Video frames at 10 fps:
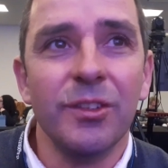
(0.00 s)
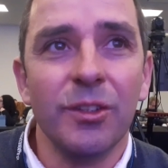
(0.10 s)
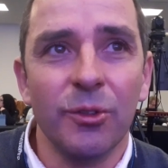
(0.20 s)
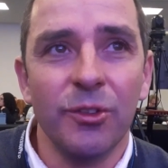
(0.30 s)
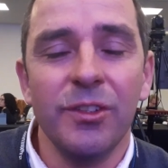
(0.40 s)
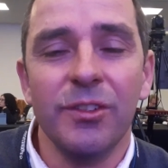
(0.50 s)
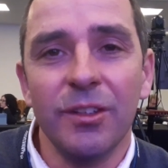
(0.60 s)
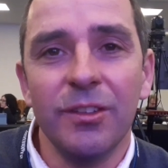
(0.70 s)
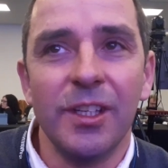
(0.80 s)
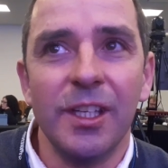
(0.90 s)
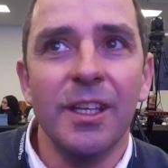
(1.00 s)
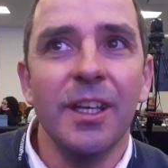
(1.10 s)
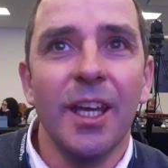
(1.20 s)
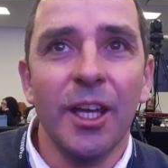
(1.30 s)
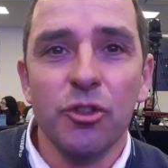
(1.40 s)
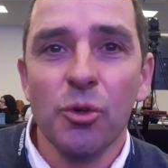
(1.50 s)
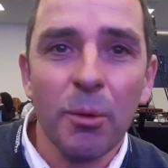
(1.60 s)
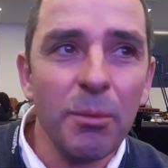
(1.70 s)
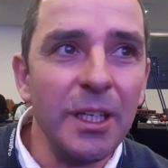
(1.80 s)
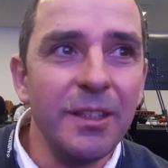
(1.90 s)
consistency and
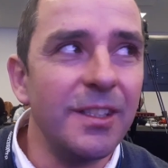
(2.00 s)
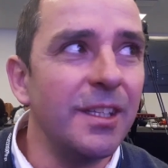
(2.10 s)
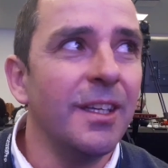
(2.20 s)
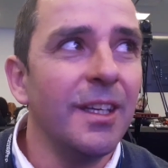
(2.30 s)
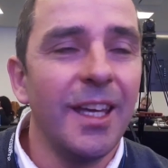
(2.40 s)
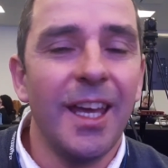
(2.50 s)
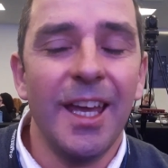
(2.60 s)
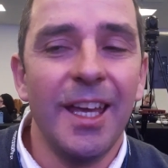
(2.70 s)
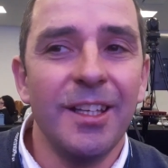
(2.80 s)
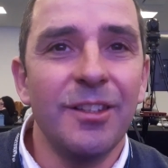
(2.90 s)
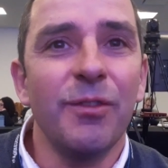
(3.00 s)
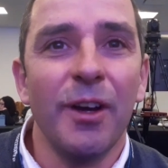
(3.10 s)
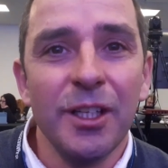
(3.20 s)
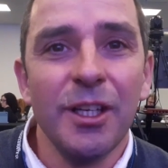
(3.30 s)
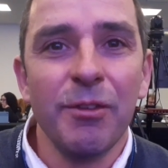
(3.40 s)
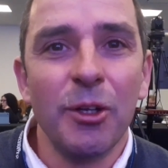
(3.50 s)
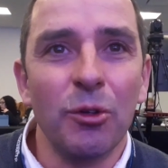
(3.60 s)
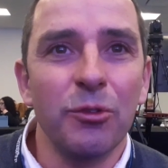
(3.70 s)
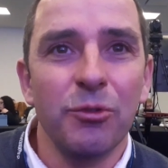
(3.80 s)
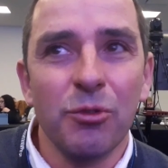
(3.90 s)
durability, it's very
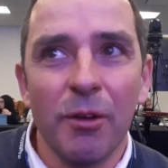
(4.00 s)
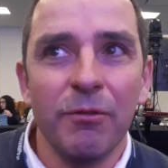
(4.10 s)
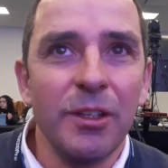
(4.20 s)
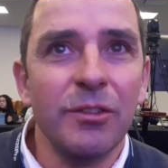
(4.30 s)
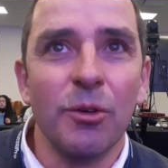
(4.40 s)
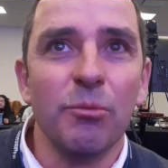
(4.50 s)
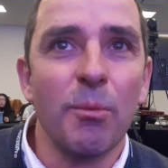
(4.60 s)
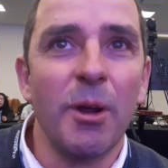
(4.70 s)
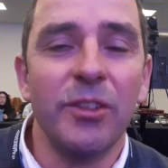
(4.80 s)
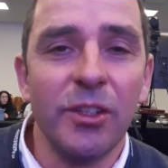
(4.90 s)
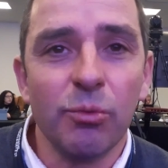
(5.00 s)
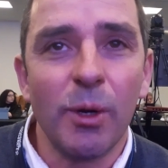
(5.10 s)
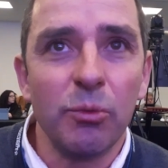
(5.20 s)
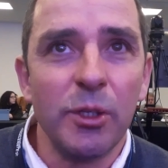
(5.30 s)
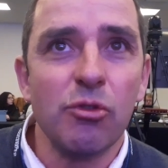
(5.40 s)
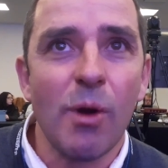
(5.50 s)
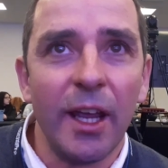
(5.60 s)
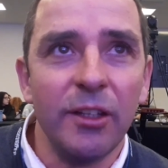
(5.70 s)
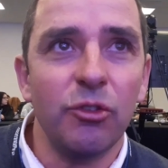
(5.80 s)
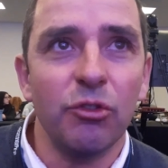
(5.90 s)
difficult to have this compromise. It's what we
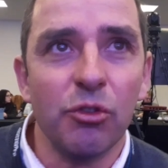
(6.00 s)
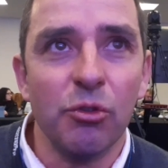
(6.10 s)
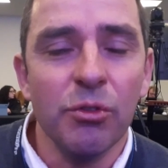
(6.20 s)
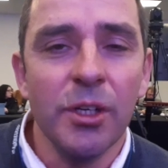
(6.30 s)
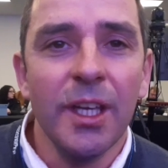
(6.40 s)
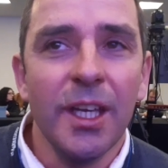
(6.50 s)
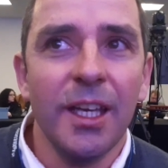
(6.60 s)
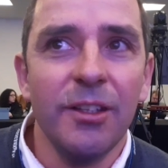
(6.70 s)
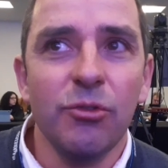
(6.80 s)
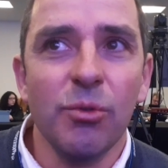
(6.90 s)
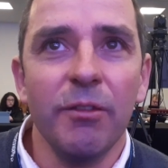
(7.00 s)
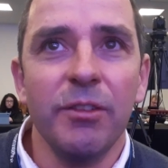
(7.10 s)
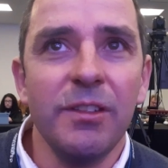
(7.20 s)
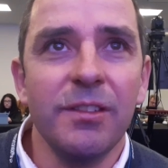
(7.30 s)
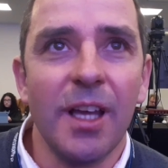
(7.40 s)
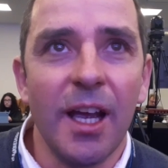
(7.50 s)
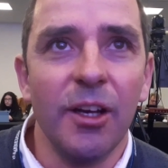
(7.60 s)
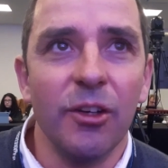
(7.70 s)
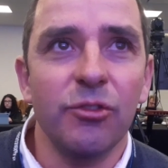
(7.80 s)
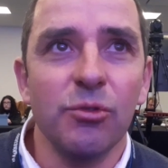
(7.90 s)
try to do, is to have these
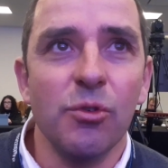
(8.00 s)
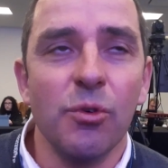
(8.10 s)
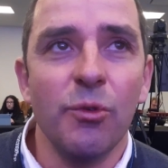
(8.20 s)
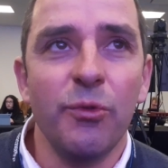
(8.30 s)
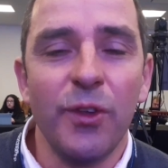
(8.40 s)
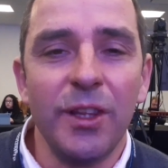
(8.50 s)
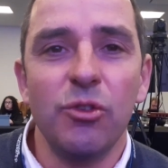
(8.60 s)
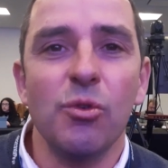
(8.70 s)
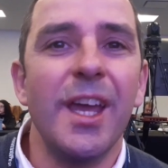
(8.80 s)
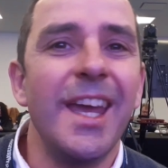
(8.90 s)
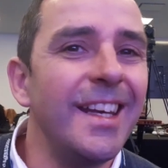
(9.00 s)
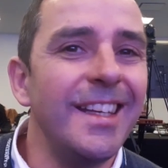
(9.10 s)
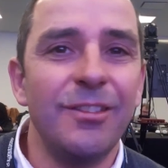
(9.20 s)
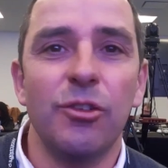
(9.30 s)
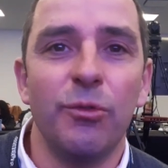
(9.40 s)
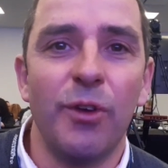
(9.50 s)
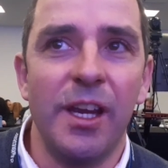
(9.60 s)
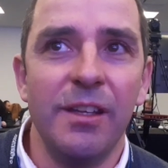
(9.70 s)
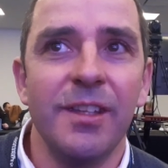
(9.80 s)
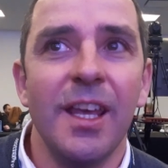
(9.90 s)
tires who fit to any
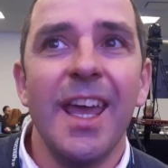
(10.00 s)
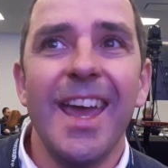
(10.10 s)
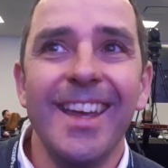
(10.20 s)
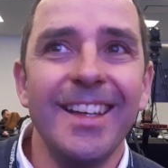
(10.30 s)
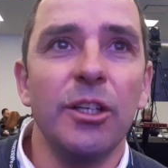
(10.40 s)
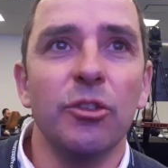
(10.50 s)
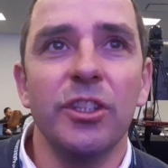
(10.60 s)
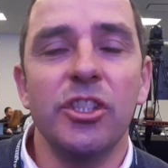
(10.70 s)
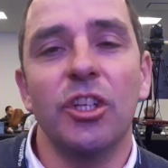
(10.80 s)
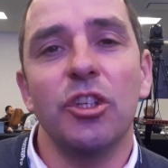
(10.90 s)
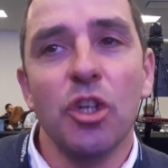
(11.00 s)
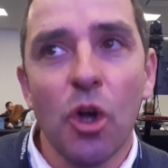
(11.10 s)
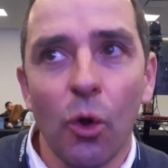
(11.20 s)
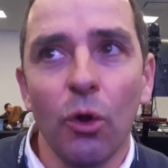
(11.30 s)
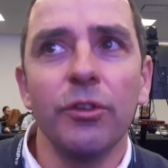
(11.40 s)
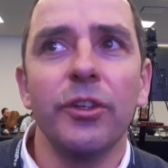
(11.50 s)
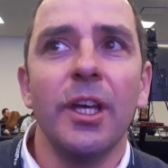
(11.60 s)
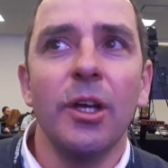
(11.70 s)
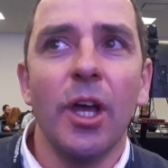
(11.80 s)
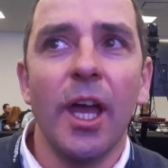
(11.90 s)
surface, any condition, cold,
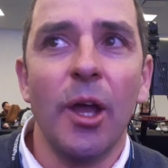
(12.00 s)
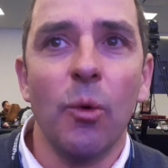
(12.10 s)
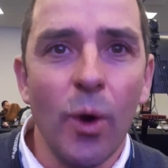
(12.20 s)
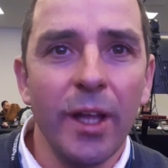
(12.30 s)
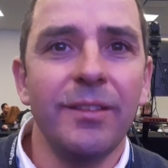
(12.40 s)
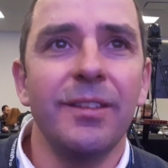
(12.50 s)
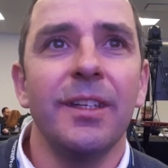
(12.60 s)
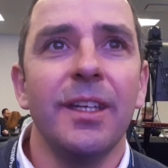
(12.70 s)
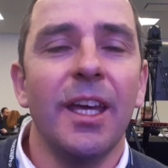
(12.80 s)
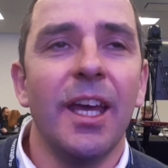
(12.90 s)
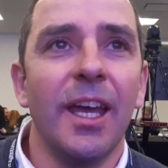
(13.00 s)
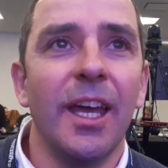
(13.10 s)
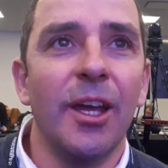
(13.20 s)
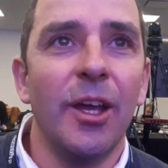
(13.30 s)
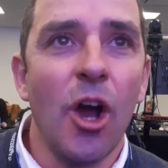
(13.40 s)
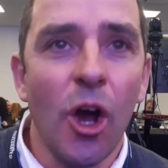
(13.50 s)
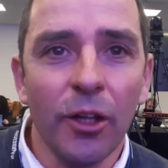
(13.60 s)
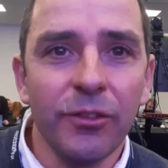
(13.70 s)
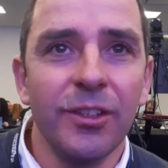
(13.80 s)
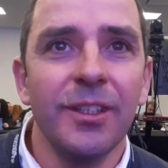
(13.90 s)
wet,
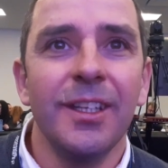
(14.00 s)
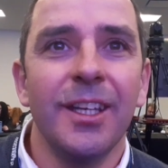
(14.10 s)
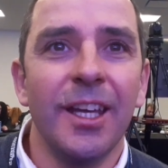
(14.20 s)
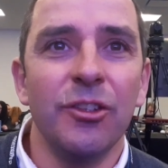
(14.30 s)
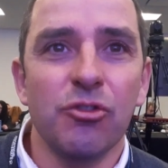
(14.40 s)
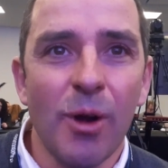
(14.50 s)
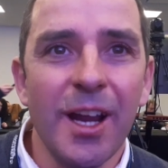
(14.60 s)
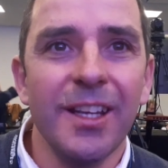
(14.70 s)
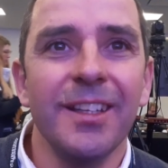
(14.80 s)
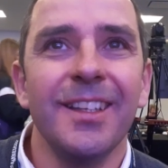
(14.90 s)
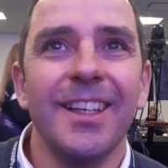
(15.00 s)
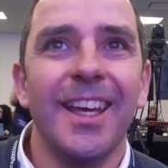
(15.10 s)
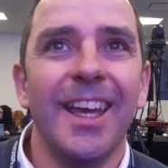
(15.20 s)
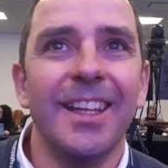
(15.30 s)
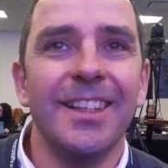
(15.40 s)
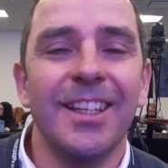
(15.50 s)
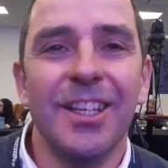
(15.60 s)
hot and dry, and